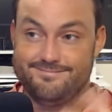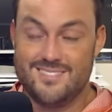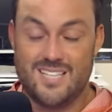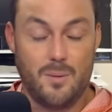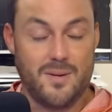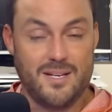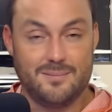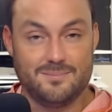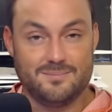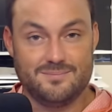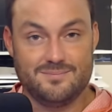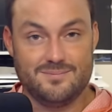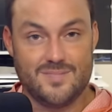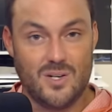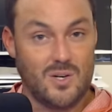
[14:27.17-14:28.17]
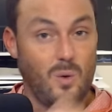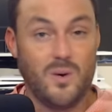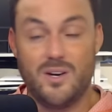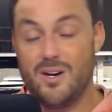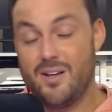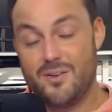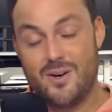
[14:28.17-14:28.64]
coming or going
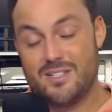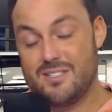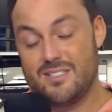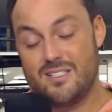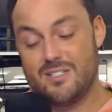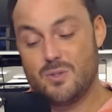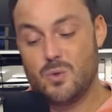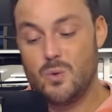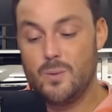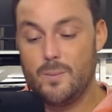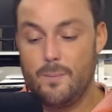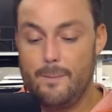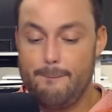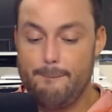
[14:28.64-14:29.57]
to another SEC school.